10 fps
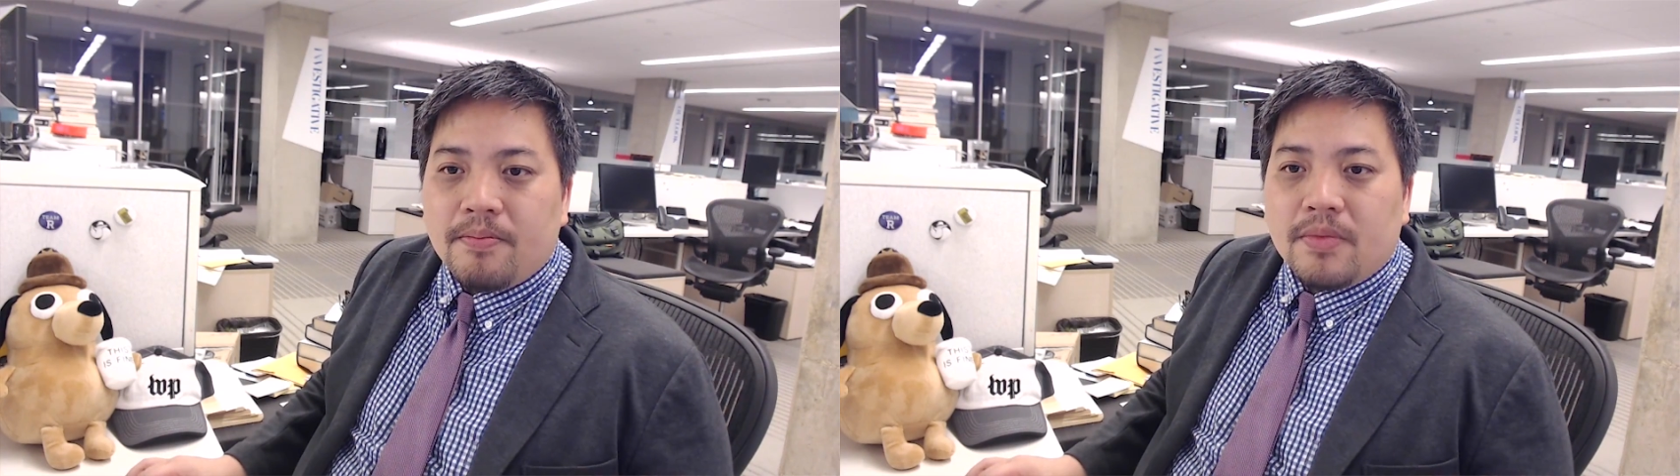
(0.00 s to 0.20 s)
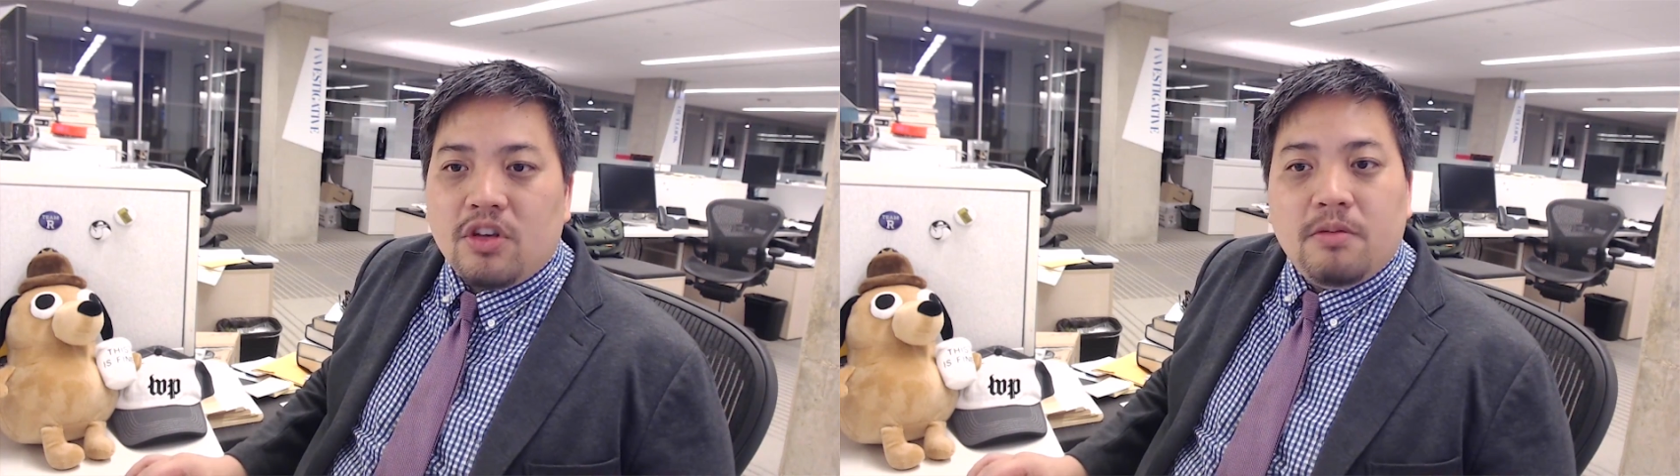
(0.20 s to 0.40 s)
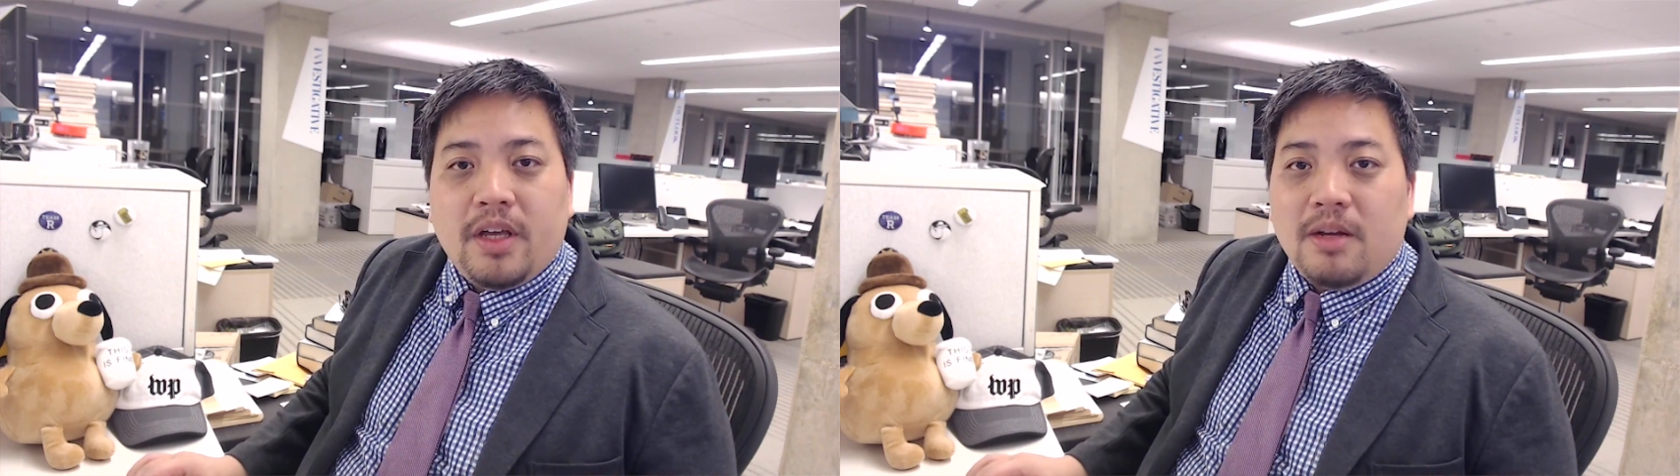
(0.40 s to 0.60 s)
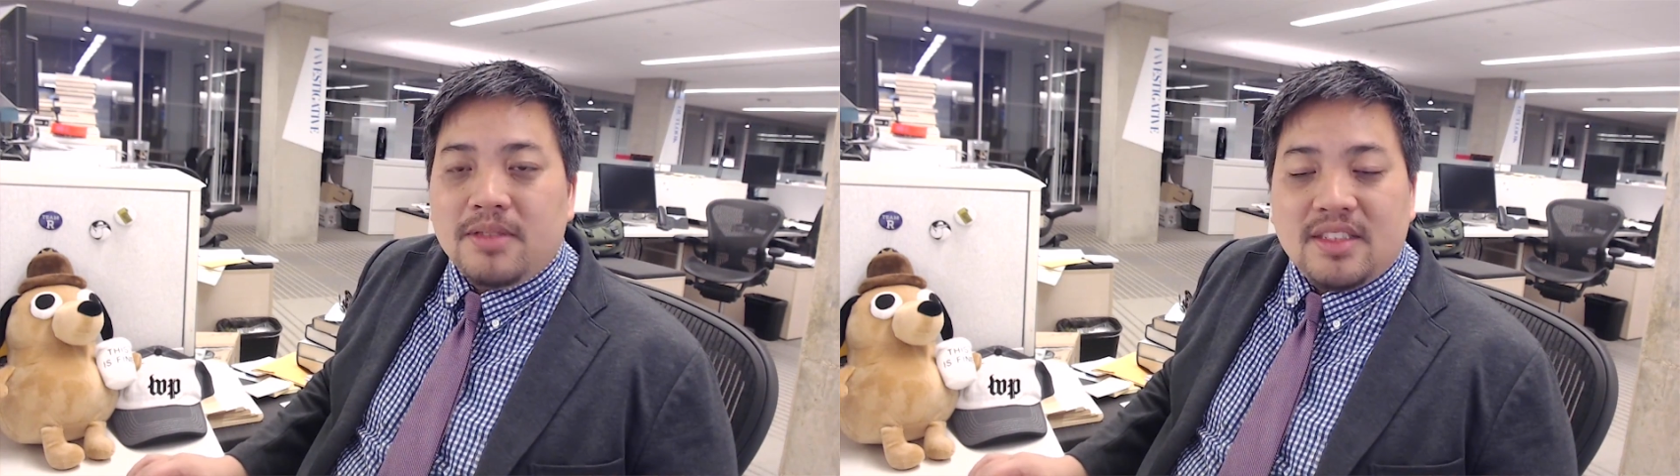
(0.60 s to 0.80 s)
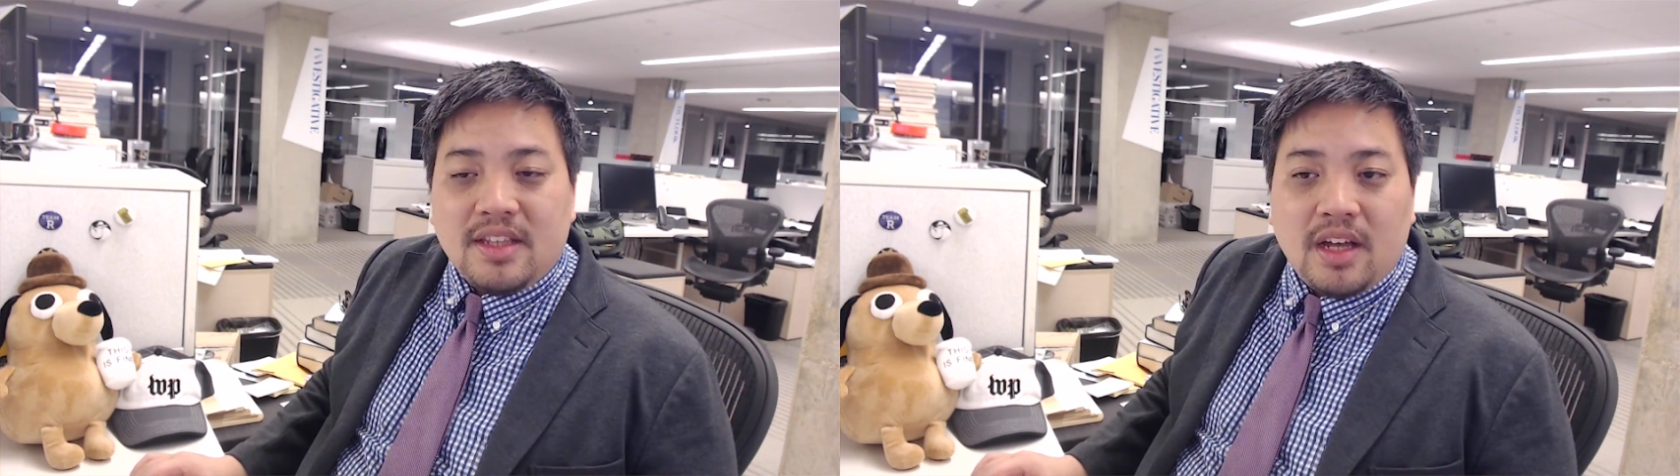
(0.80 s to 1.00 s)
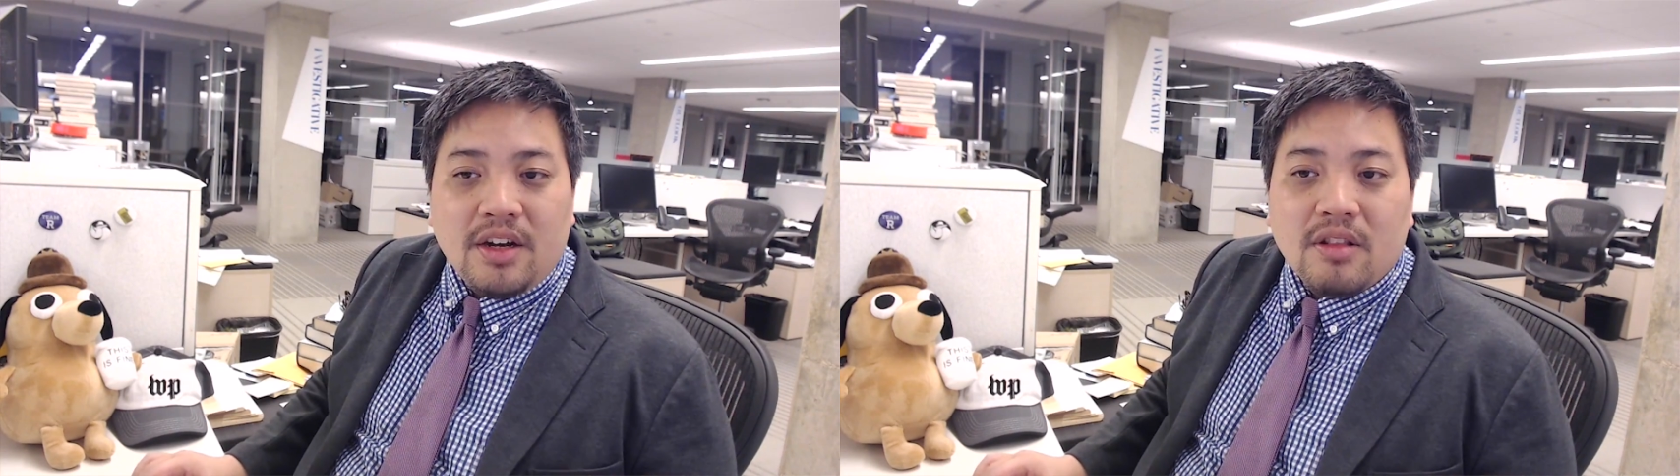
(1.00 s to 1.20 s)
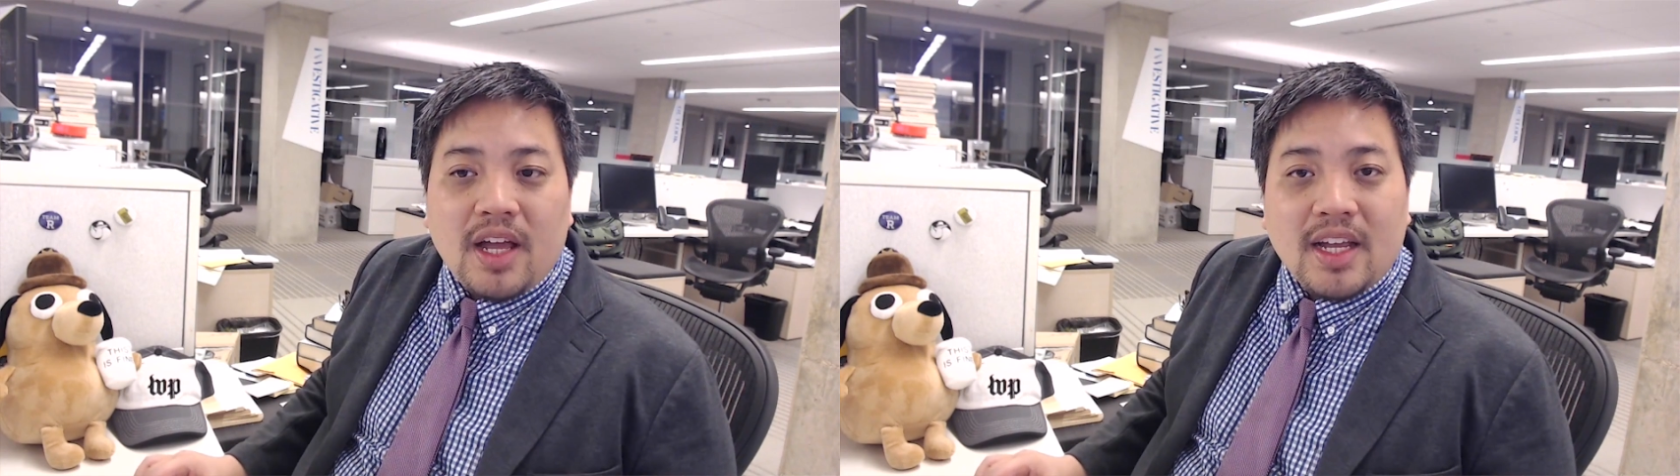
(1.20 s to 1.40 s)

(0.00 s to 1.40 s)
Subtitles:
You'll be able to see the underlying